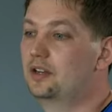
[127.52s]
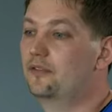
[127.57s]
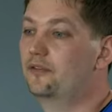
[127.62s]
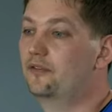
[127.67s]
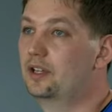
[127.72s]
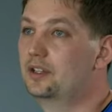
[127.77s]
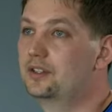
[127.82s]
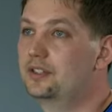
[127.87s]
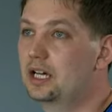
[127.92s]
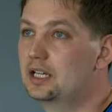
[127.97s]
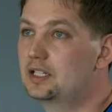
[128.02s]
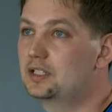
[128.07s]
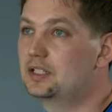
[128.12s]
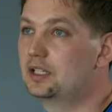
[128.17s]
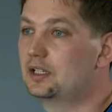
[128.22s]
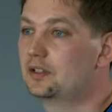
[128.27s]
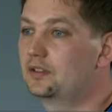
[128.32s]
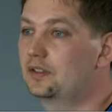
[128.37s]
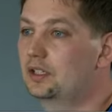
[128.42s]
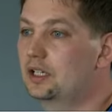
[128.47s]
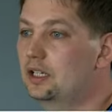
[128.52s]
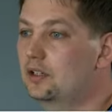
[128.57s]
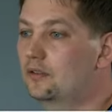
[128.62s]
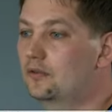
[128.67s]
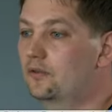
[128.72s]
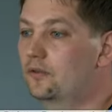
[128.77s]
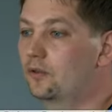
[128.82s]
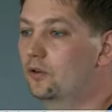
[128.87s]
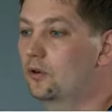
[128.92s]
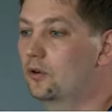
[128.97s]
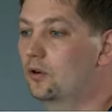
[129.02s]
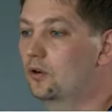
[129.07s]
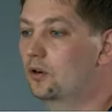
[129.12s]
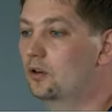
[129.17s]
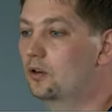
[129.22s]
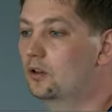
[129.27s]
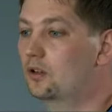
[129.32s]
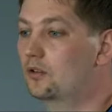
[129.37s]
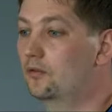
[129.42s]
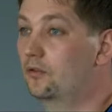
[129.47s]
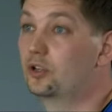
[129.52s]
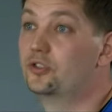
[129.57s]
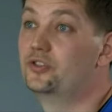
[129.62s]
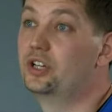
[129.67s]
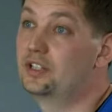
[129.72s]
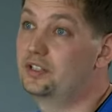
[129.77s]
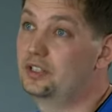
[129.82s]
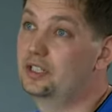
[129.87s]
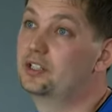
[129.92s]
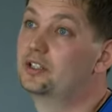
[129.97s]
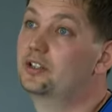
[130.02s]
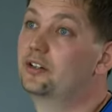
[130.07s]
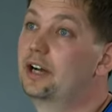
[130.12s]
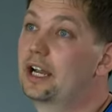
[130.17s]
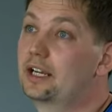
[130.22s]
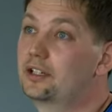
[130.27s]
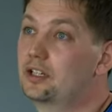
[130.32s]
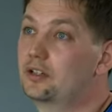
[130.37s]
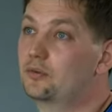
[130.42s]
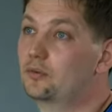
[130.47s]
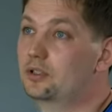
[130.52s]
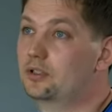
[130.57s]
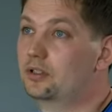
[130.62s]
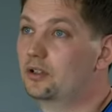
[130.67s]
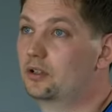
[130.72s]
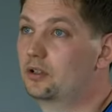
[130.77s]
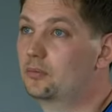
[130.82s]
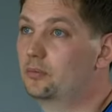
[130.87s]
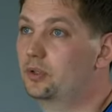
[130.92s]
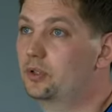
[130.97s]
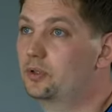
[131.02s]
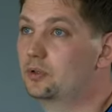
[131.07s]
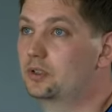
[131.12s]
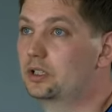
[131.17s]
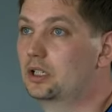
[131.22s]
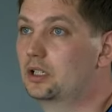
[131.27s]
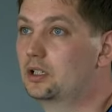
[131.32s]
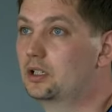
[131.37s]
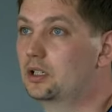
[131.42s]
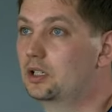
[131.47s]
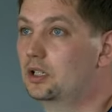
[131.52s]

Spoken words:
fantastic thing for just interacting with your computer.